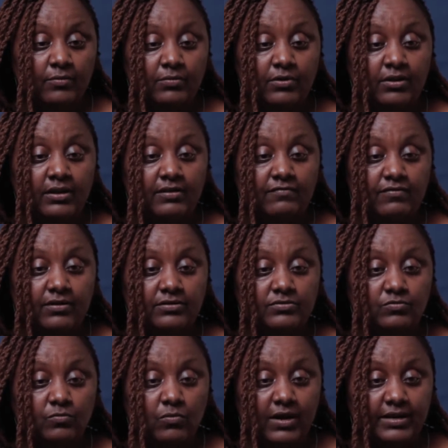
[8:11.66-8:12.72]
We only found
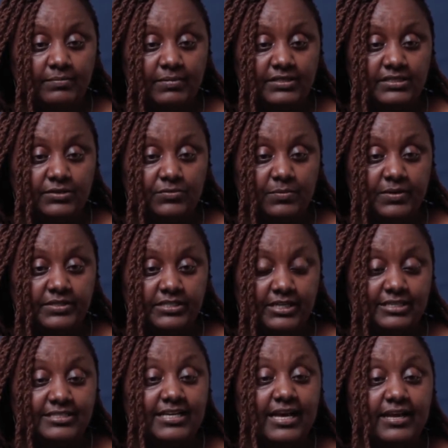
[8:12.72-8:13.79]
one battered women
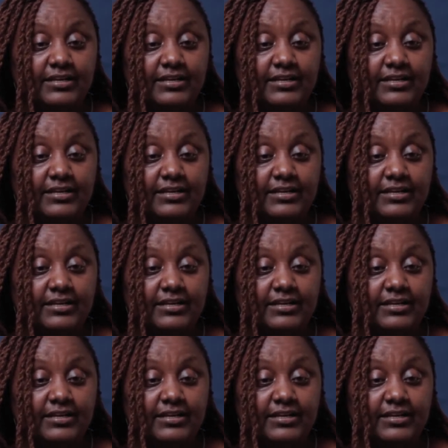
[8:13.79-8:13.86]
shelter.